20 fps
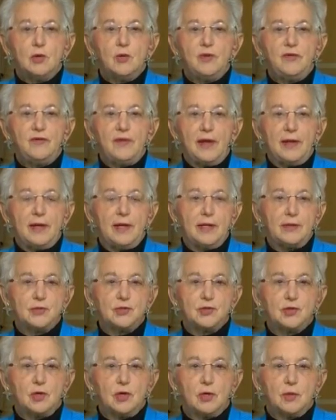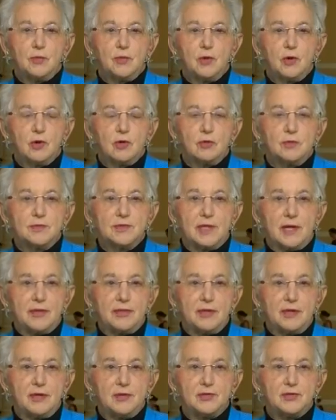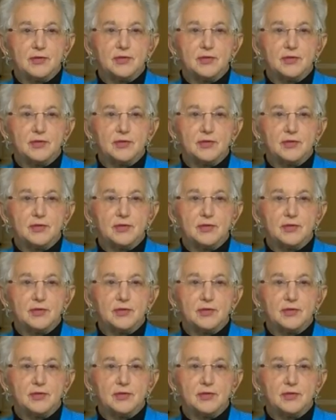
We've had Head Start programs, I think,